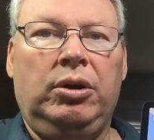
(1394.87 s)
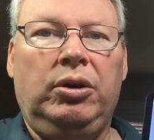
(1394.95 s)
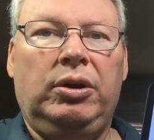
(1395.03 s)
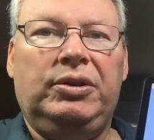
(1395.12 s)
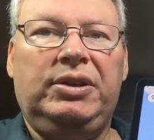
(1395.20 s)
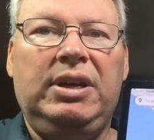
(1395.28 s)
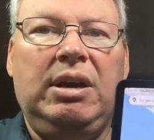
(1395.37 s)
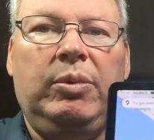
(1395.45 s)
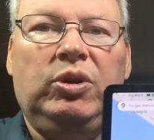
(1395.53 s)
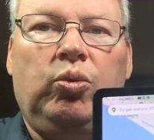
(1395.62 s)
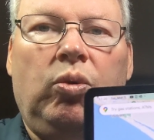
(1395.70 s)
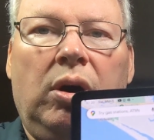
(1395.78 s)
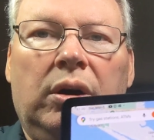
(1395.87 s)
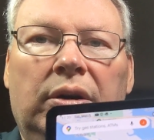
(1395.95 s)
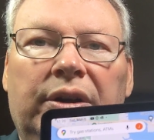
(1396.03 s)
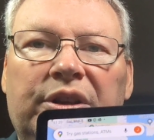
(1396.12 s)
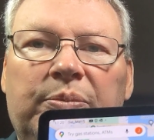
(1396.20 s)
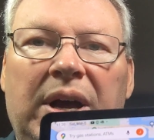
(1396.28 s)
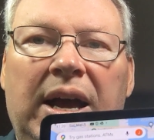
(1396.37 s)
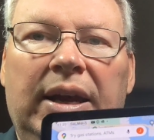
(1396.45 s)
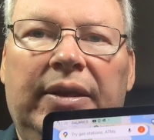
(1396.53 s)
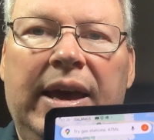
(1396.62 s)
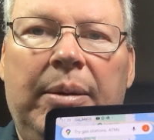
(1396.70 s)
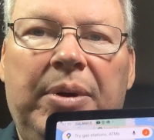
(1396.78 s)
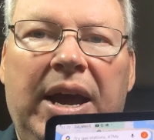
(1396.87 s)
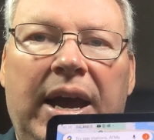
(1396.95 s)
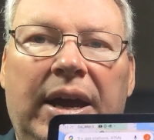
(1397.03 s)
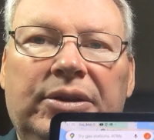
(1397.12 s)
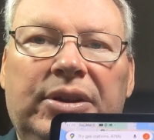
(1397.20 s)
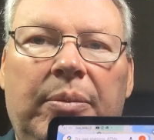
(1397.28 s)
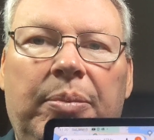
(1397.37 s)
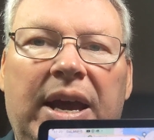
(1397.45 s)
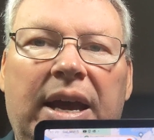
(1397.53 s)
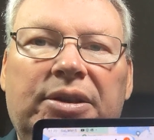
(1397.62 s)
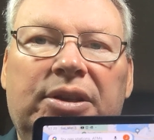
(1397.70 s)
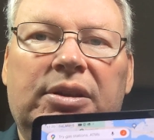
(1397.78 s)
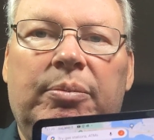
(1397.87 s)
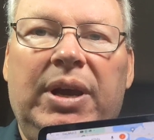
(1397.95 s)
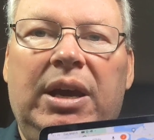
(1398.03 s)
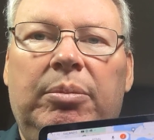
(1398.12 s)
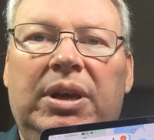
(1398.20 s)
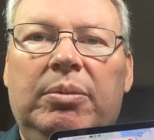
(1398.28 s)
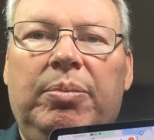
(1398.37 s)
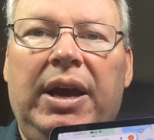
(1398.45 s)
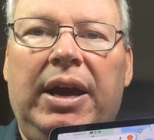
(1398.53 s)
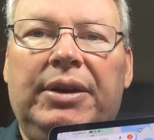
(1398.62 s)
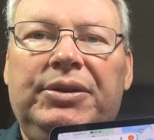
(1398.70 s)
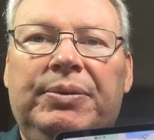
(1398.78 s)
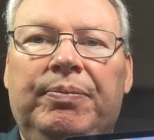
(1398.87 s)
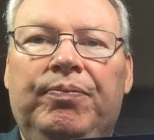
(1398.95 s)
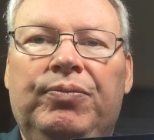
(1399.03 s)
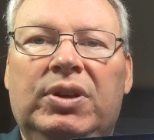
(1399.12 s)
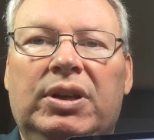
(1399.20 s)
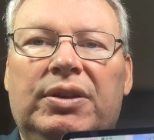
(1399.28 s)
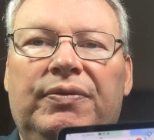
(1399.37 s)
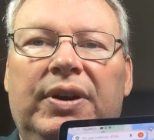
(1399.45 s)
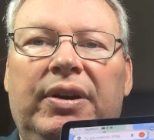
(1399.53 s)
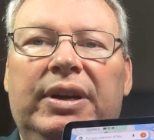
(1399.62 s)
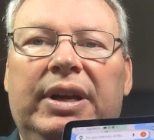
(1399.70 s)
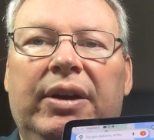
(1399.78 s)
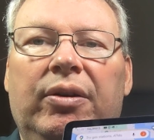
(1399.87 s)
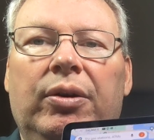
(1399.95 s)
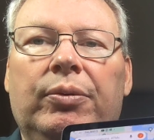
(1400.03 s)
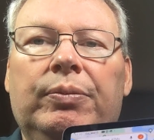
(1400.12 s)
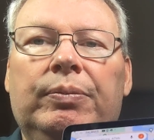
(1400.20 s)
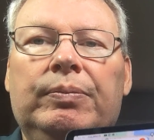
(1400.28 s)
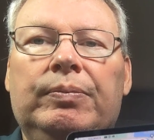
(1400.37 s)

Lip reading: You can see how much water is behind that pass. That pass is a man-made pass. It's very narrow.